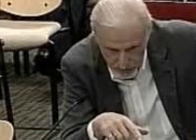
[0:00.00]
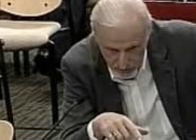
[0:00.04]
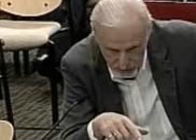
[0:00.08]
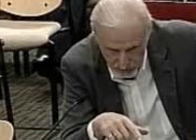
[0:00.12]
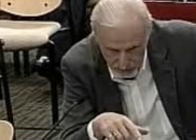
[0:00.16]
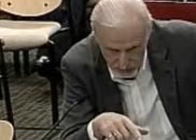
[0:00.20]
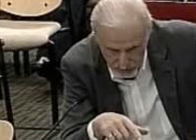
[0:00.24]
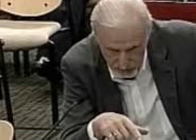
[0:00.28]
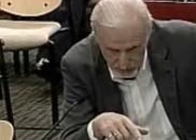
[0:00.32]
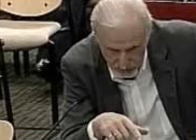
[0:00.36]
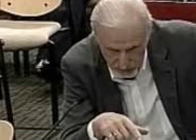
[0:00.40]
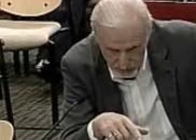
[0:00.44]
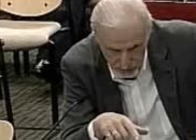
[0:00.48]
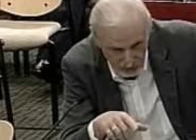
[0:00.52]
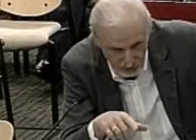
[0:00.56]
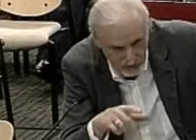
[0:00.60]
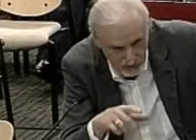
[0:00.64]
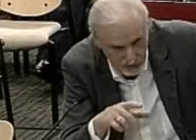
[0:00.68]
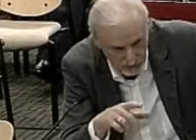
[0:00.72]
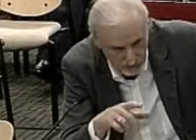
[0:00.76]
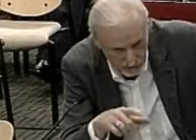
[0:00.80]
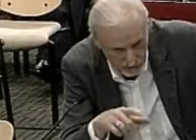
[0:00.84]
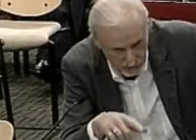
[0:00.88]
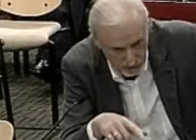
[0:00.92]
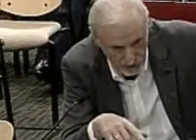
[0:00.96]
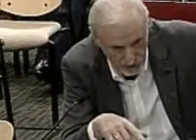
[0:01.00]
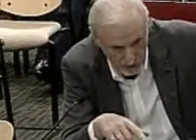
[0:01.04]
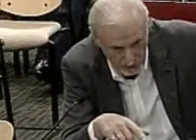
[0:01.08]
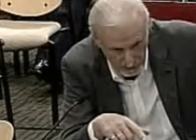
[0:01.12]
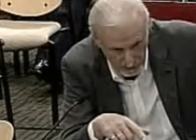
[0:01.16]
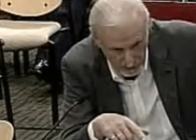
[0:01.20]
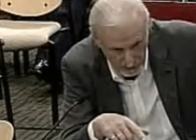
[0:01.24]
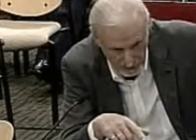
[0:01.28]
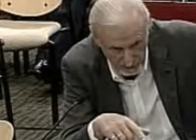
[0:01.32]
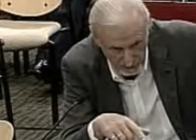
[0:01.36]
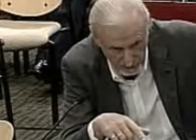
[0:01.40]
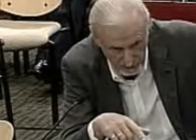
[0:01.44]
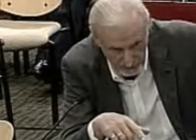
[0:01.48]
John Stokes come
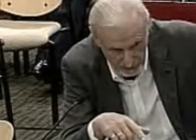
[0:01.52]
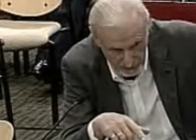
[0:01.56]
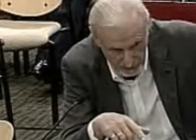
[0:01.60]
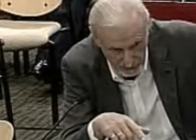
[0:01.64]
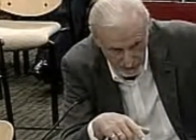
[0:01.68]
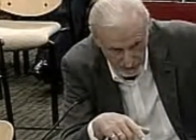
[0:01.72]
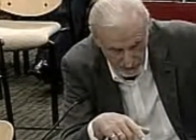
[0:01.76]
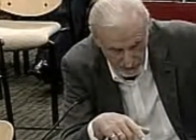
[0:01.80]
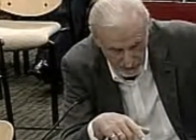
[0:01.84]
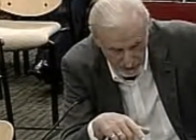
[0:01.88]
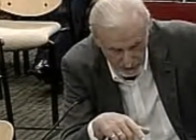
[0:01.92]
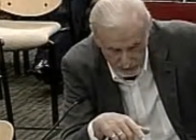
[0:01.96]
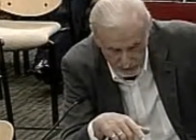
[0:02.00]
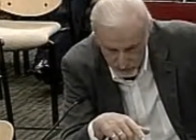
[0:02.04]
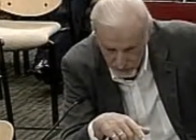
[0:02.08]
every month